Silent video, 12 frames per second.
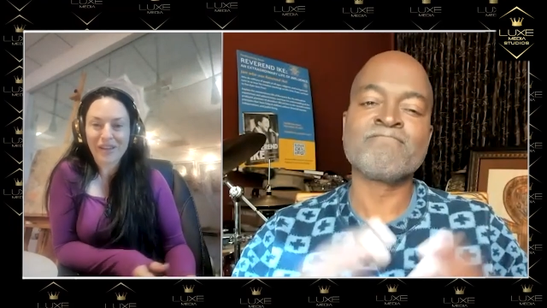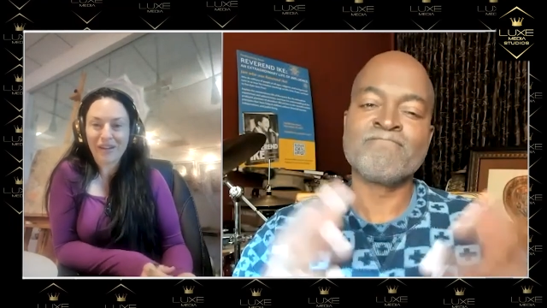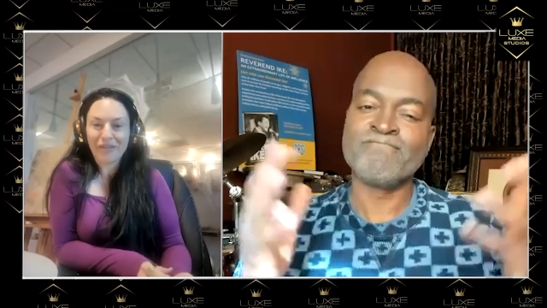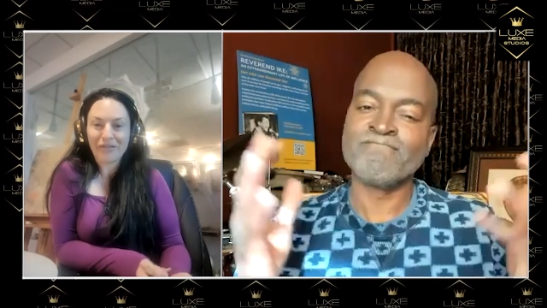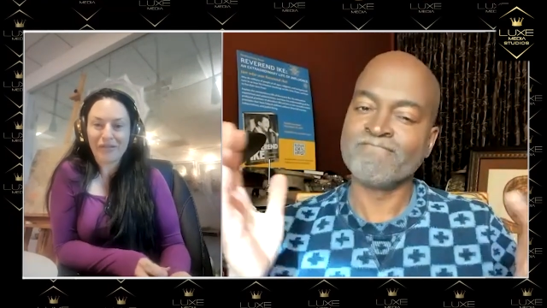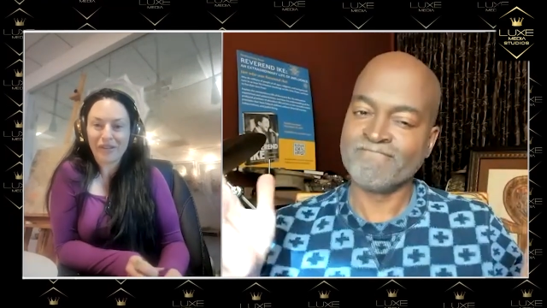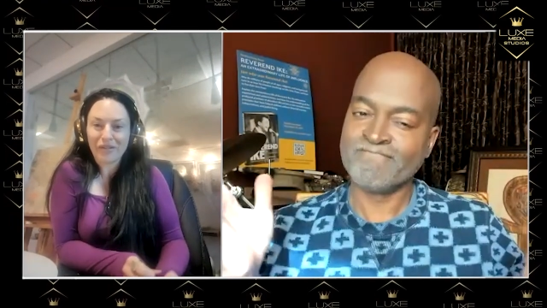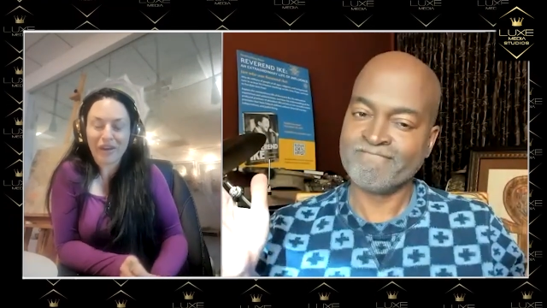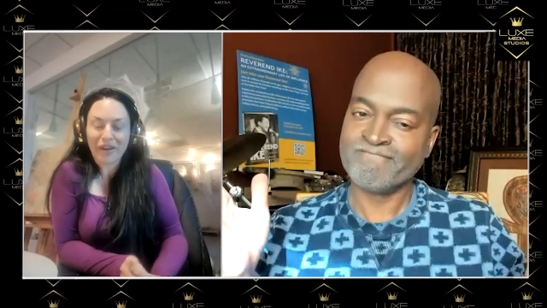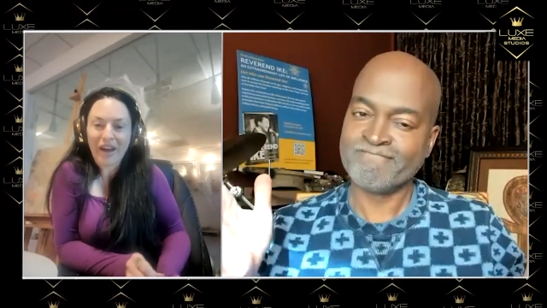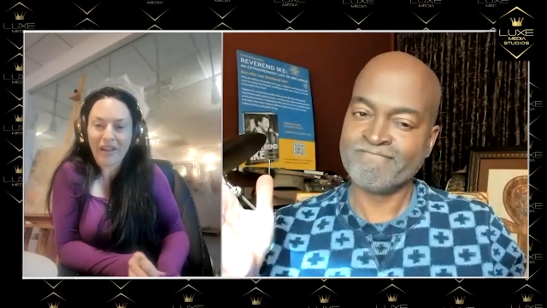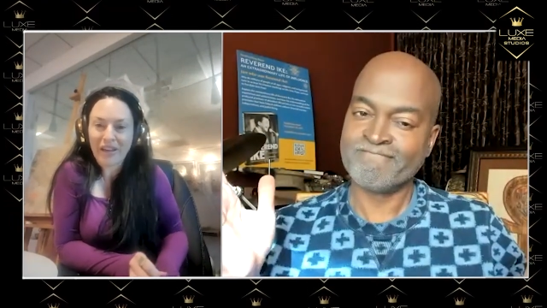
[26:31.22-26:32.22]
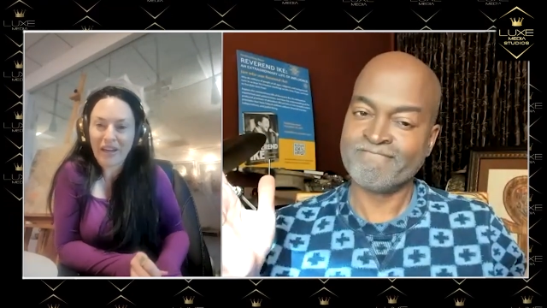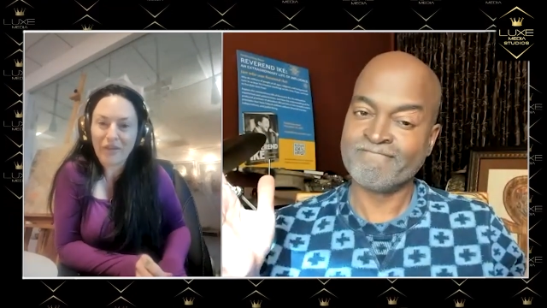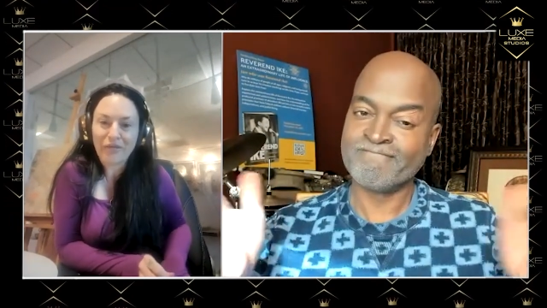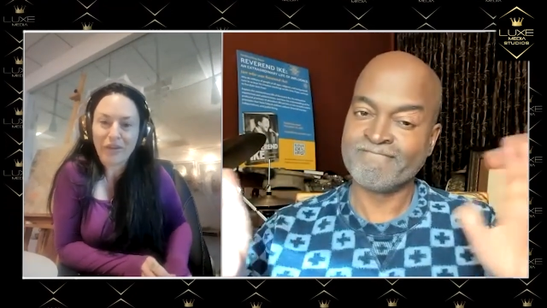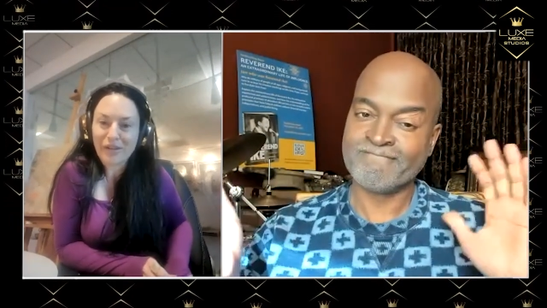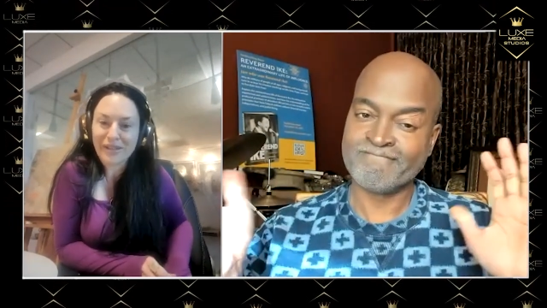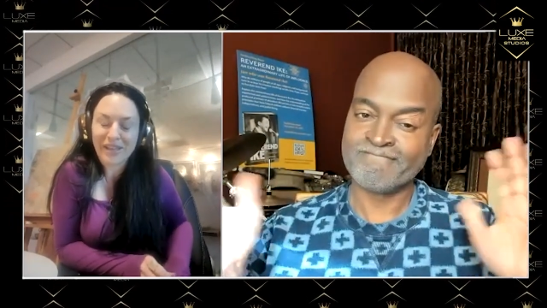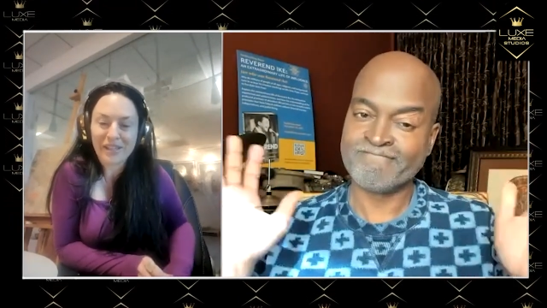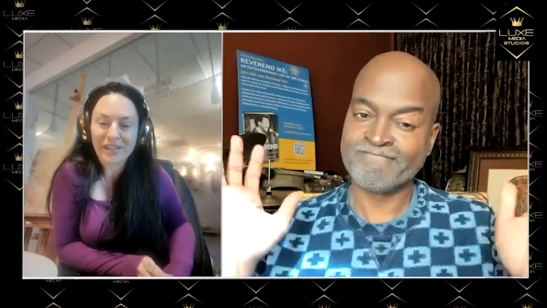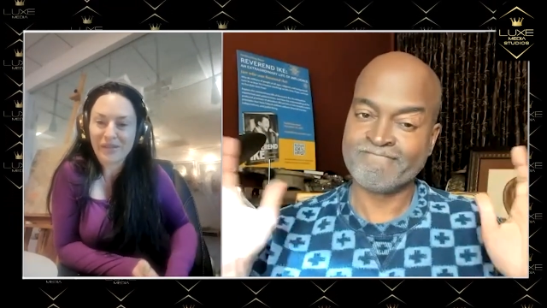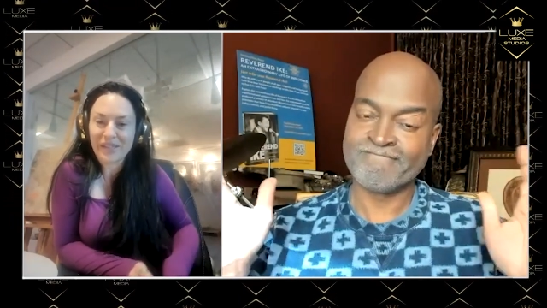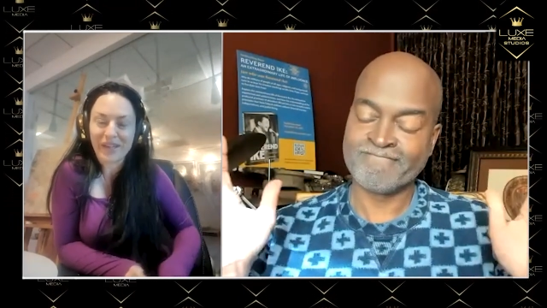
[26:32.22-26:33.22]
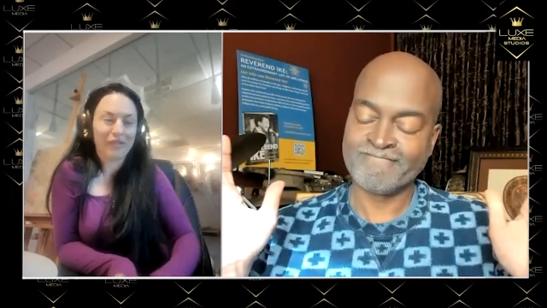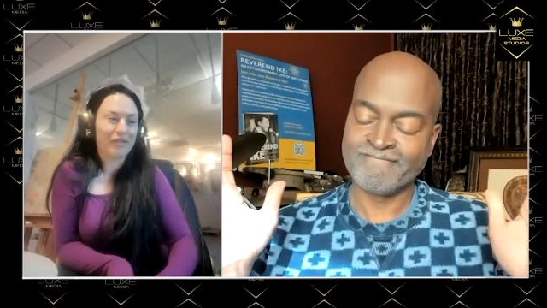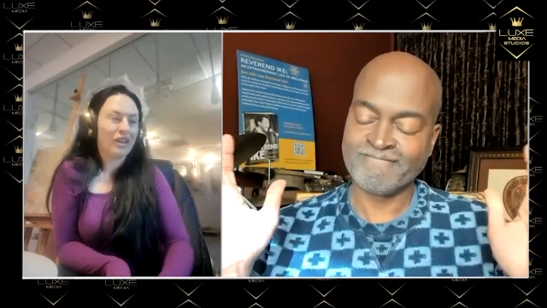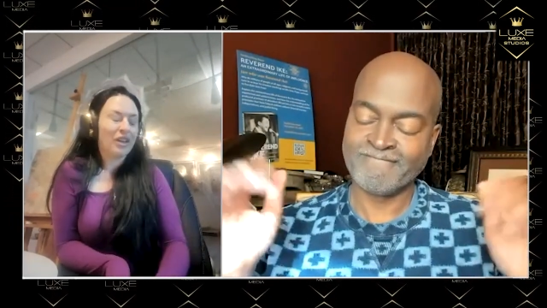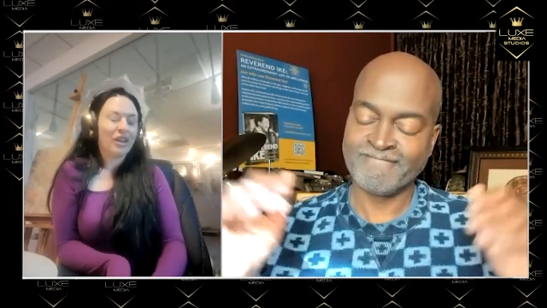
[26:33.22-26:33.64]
Speaker 1: of reality and a false sense of self.